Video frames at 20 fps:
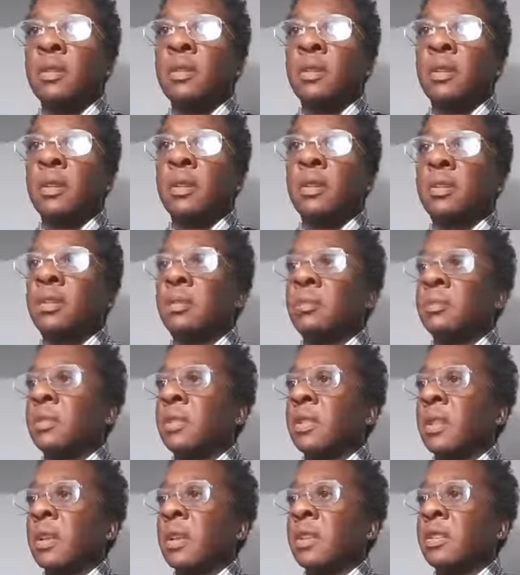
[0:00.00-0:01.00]
getting some
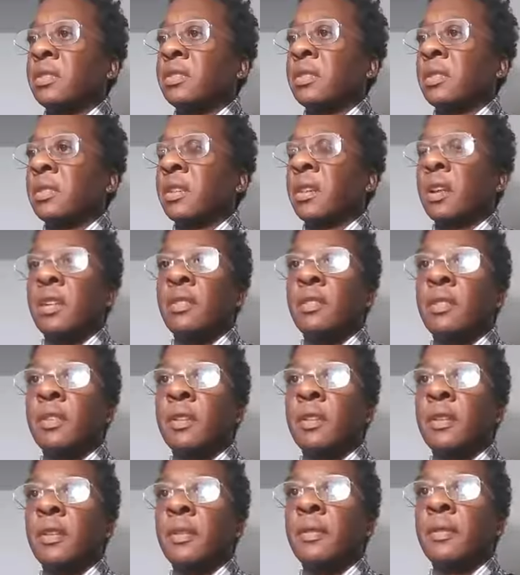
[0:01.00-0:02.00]
things together
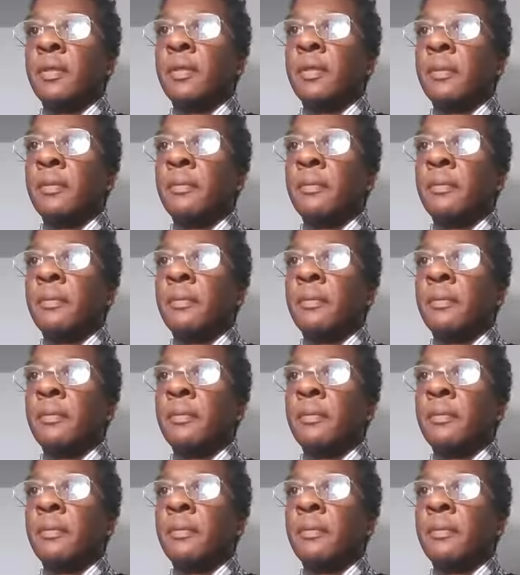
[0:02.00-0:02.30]
here.